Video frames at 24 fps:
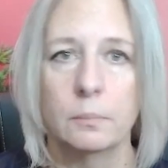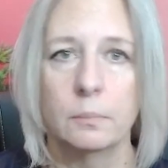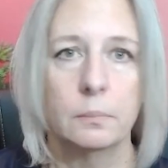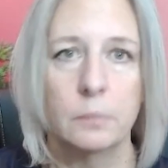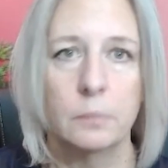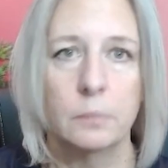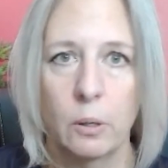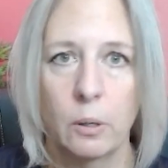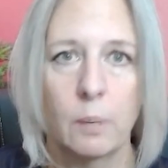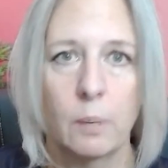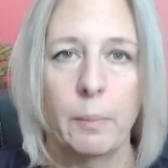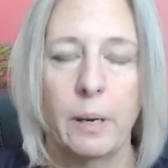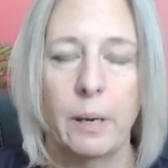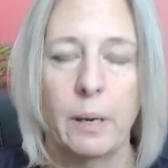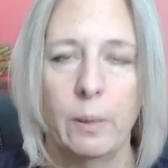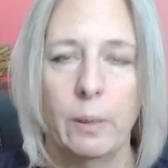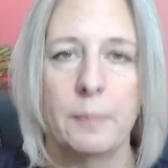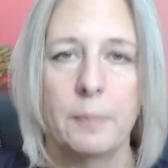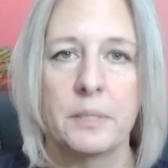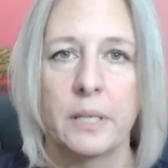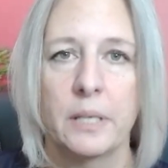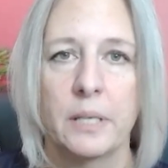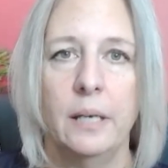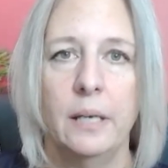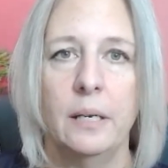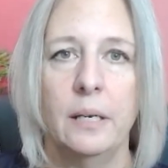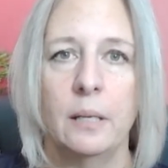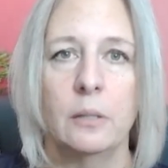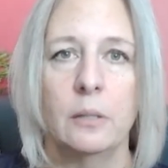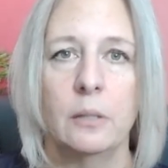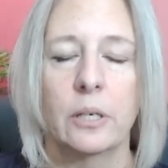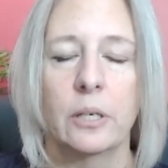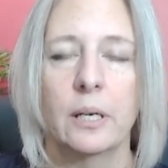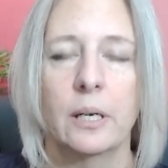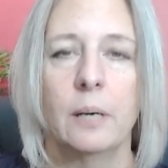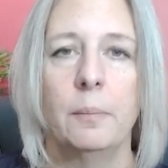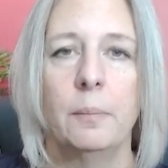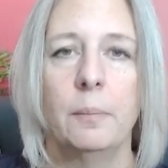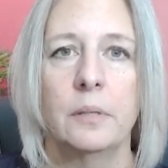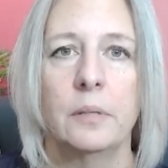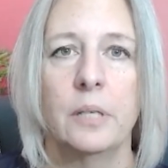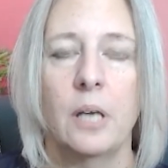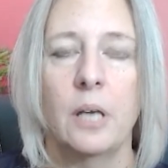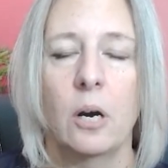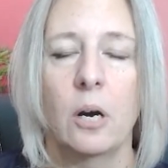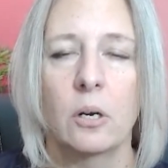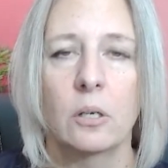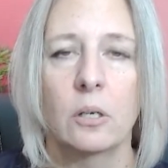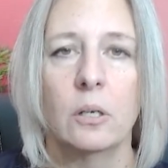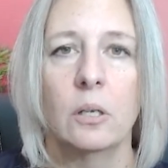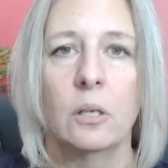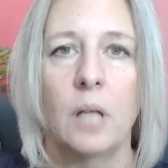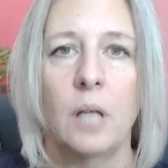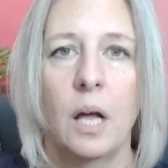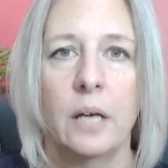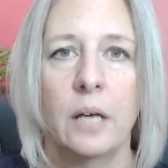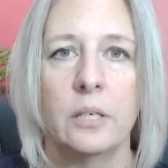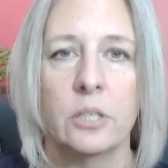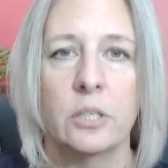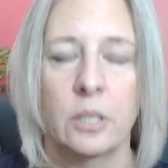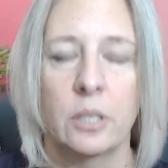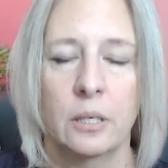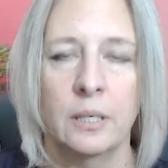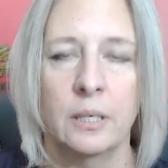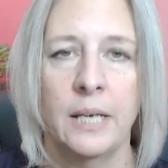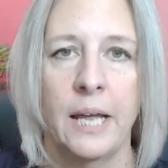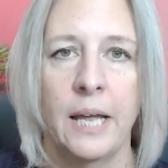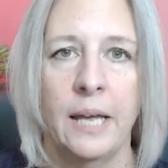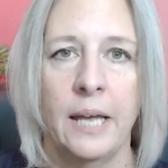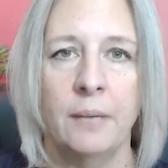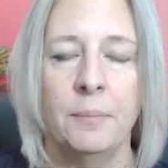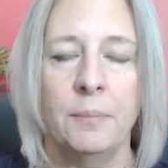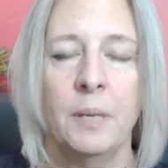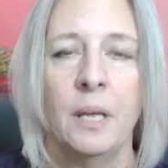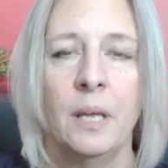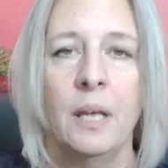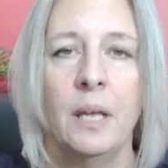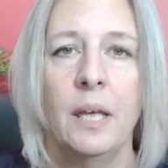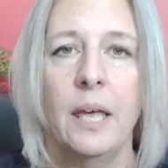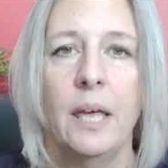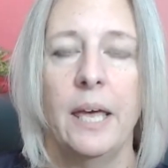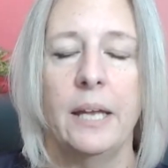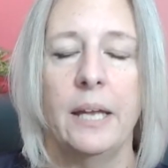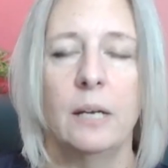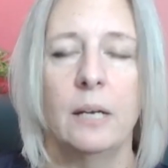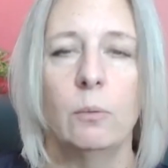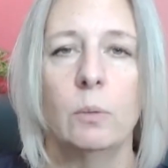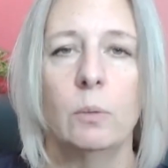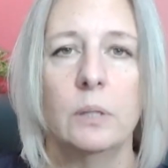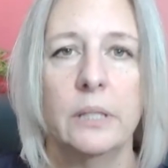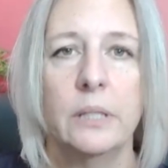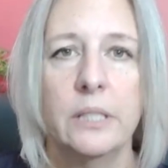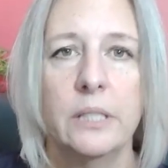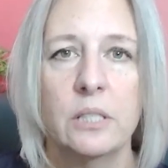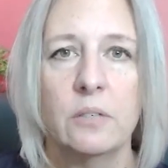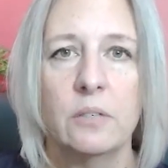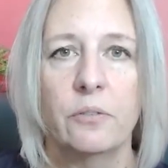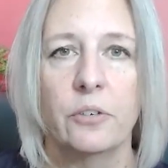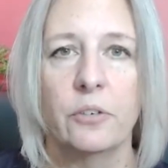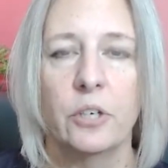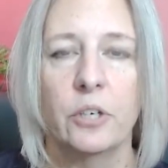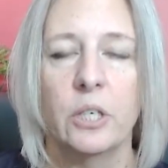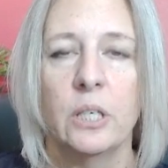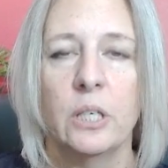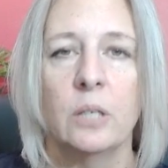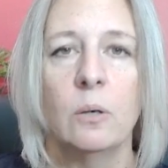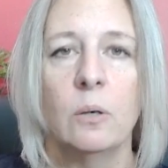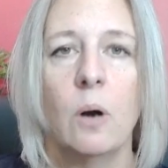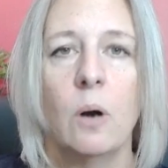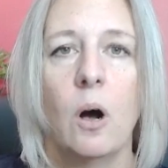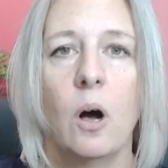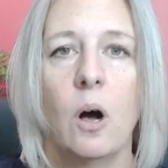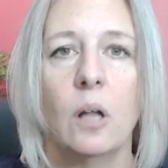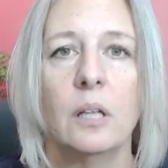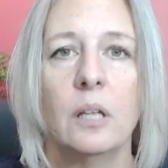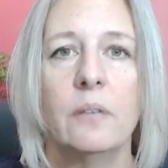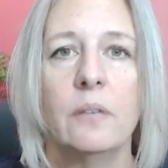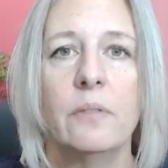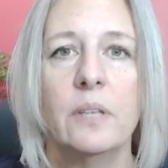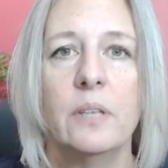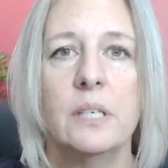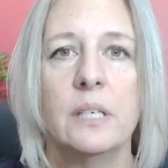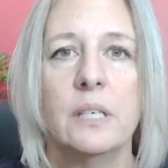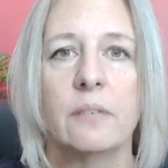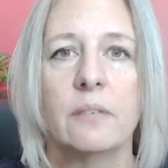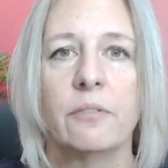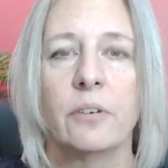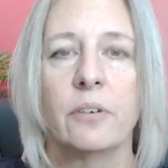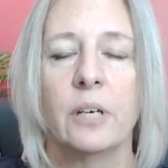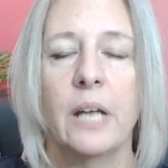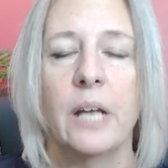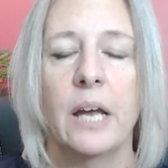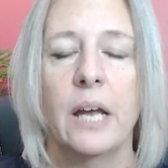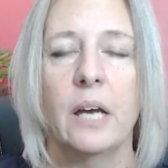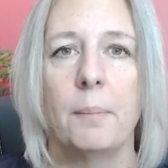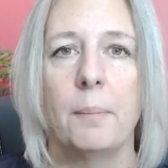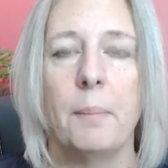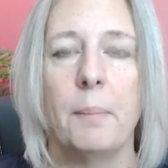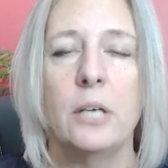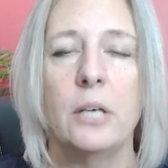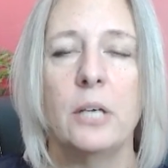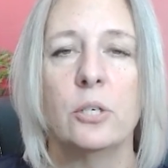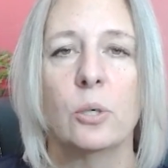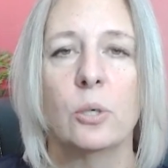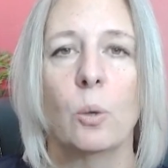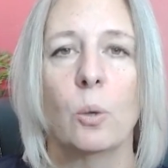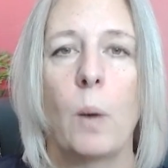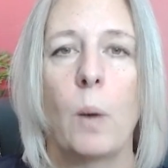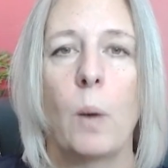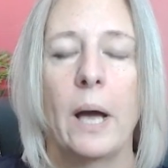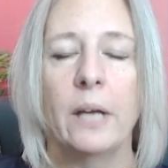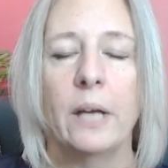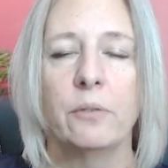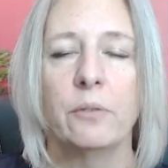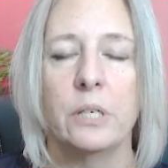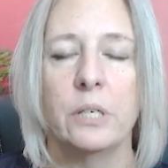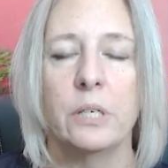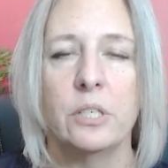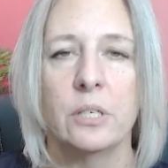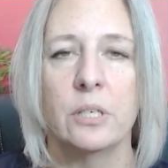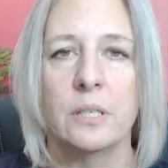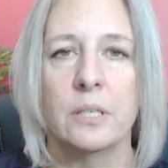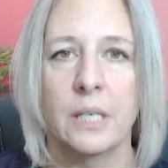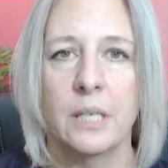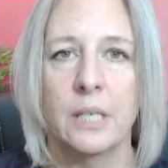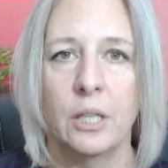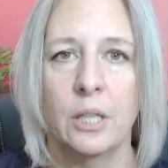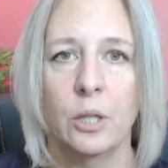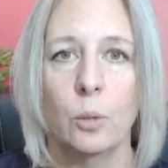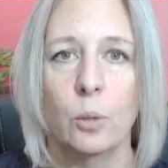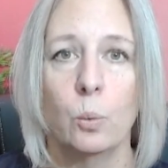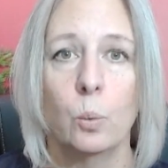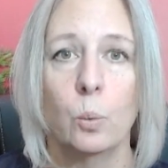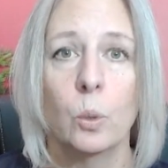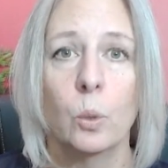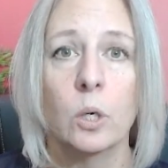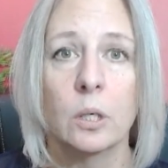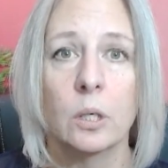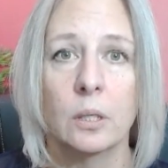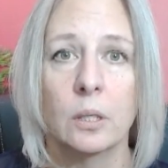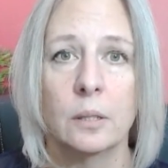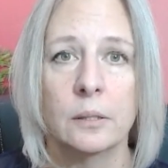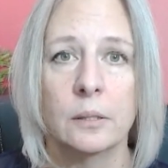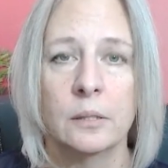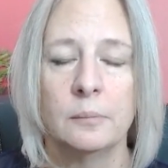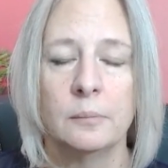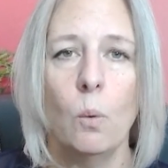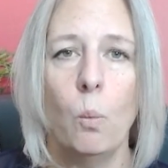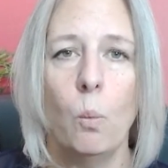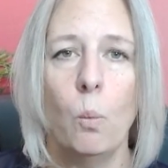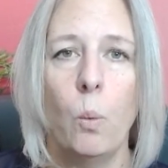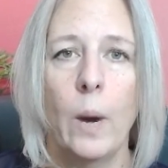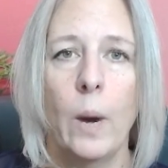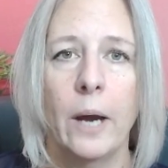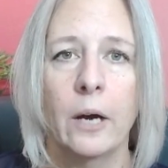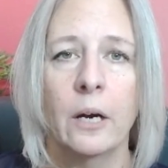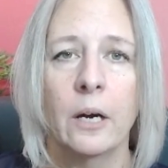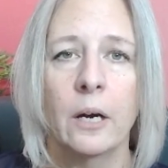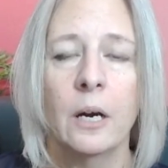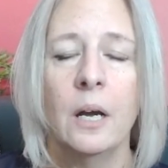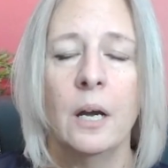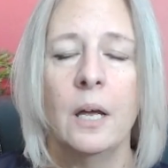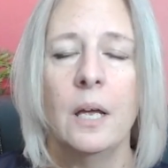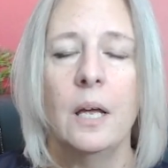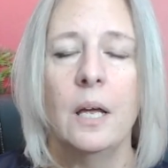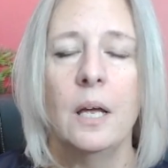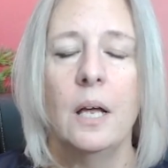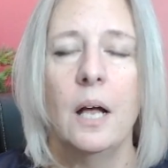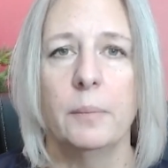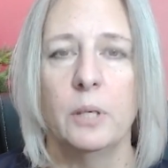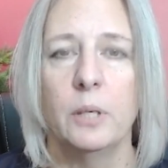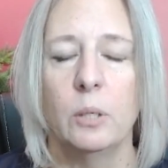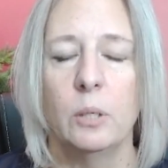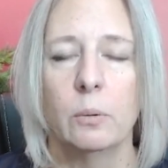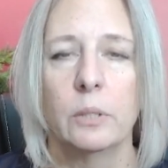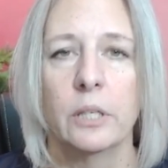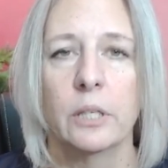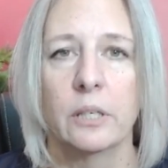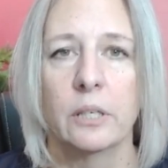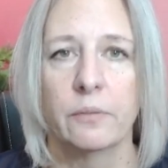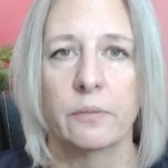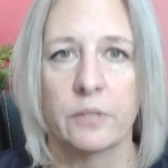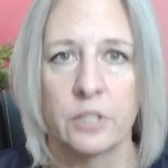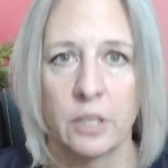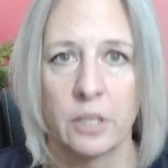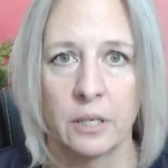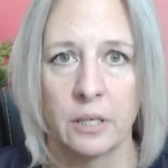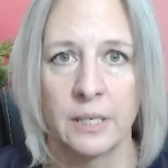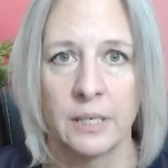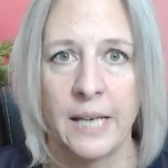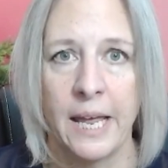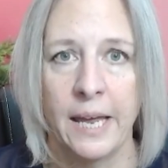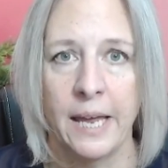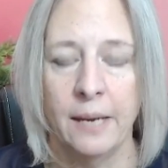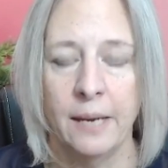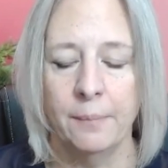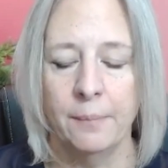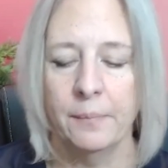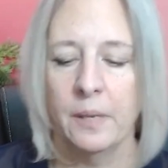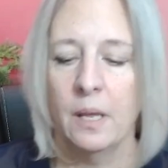go to my website and look up the article on Chardonnay, and it will list for you all of the different major wine regions in the world where you would look for Chardonnay.